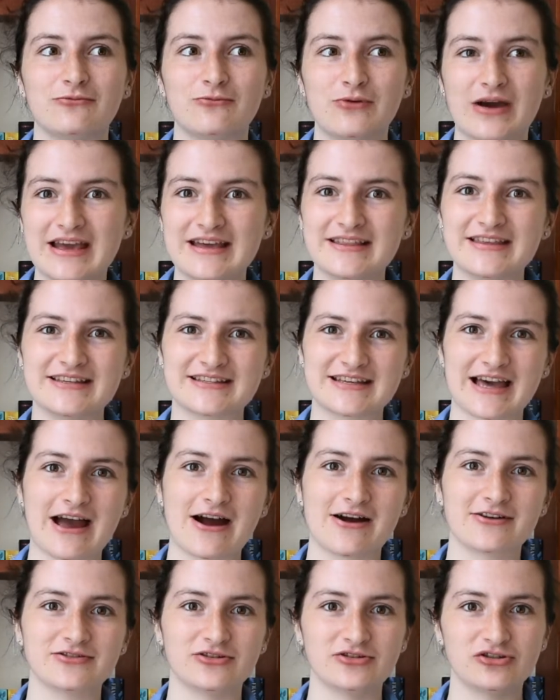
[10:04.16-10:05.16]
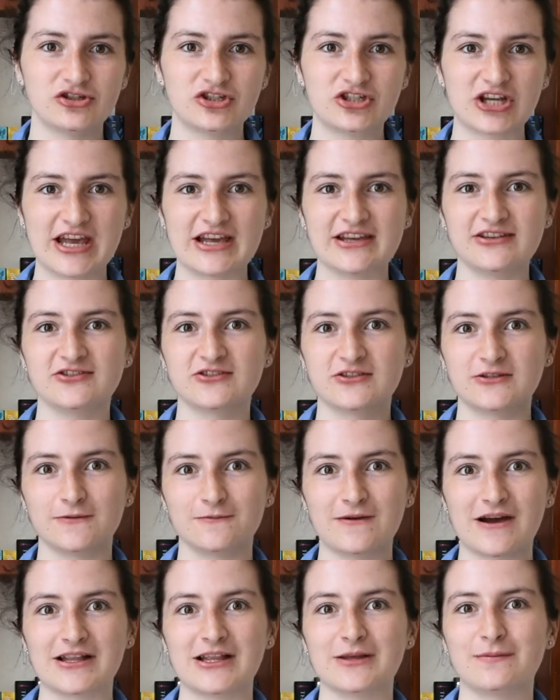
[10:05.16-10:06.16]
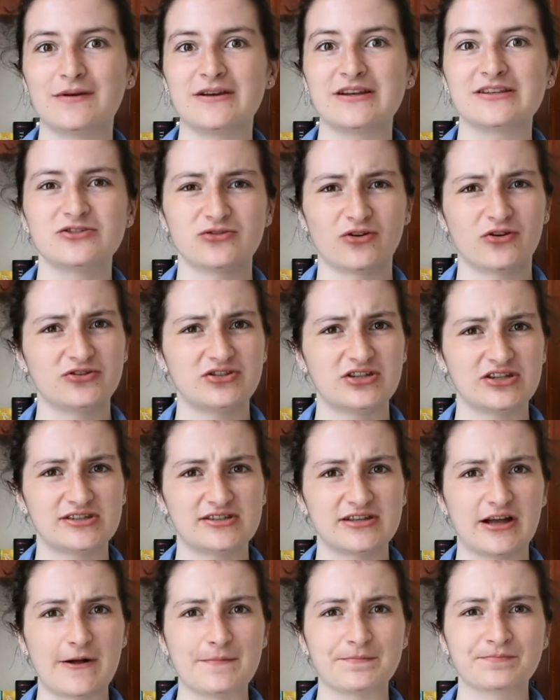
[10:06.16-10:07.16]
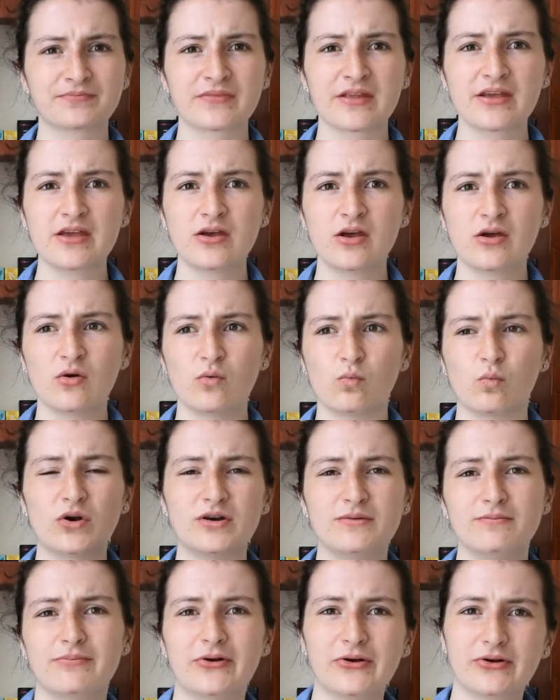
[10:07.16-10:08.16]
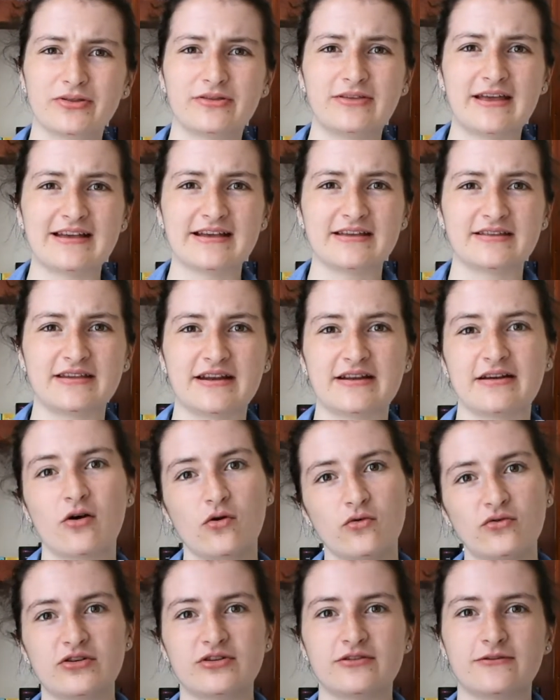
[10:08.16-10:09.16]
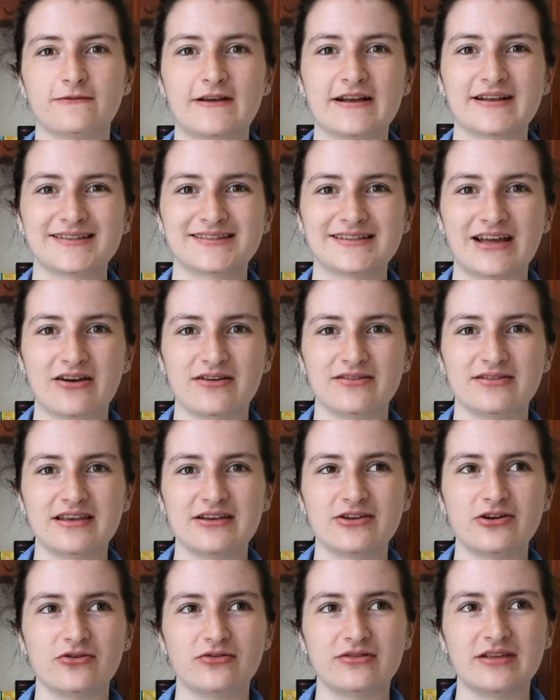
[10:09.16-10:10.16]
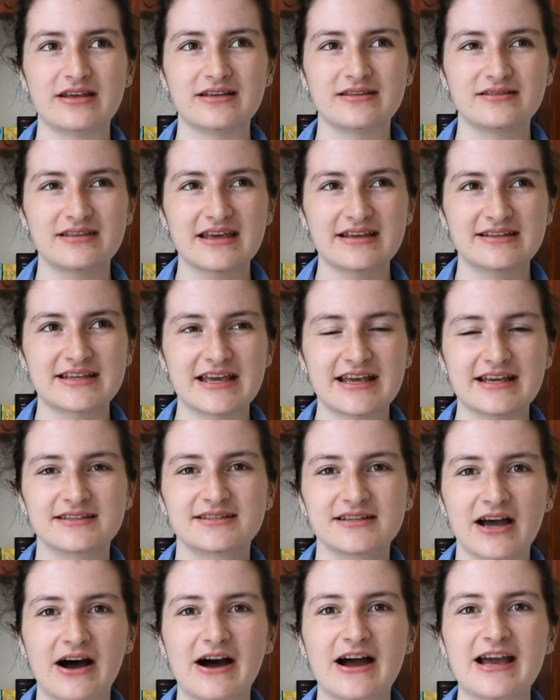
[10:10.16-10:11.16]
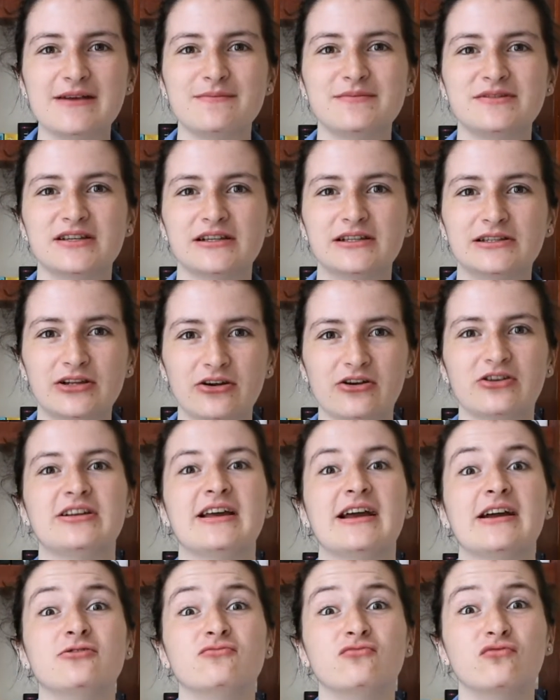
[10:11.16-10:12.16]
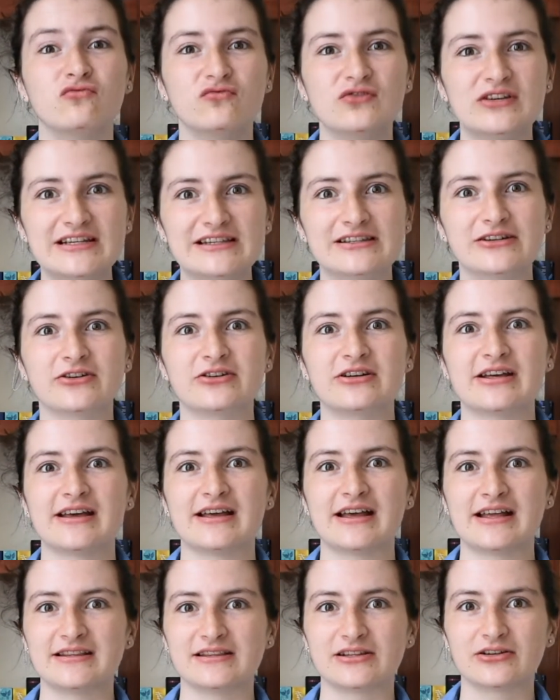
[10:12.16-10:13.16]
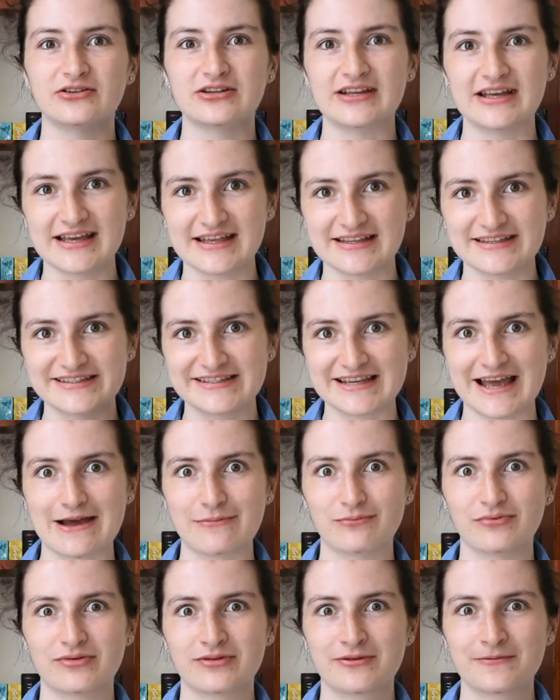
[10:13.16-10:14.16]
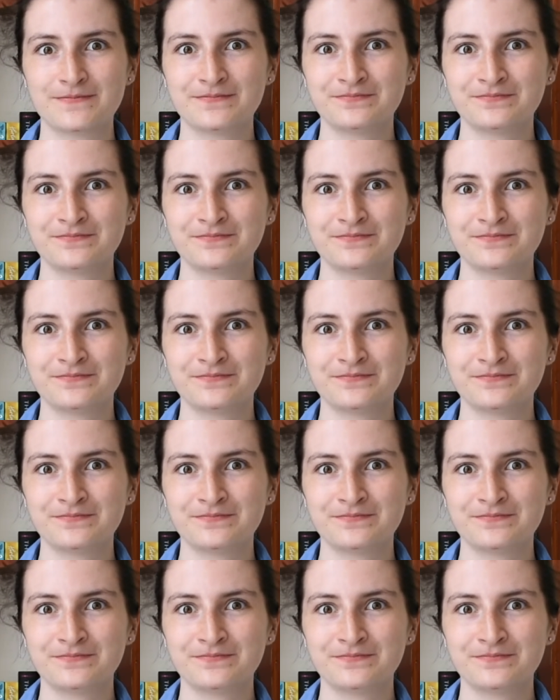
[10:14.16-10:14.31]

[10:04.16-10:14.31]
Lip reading: way these characters change and develop, and it's not just a one book thing and then, oh, they're fixed now. They take time to learn it and relearn it and learn it in depth.